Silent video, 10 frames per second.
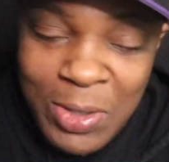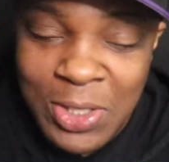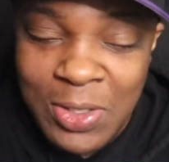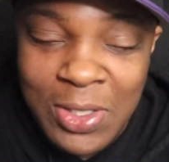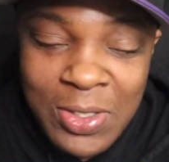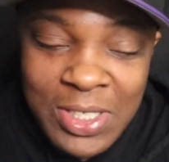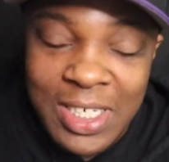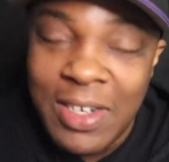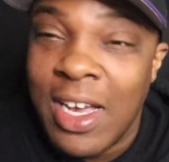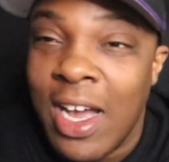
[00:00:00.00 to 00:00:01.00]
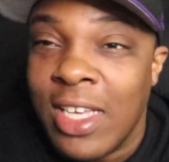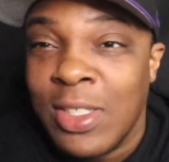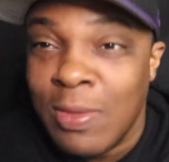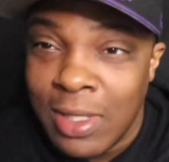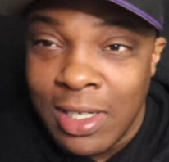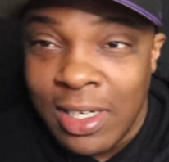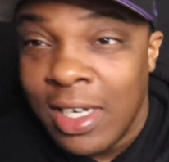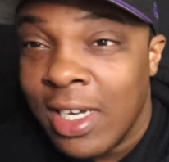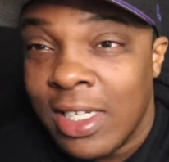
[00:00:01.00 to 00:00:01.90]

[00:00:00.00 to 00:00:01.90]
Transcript: What you do? She done caught you with a,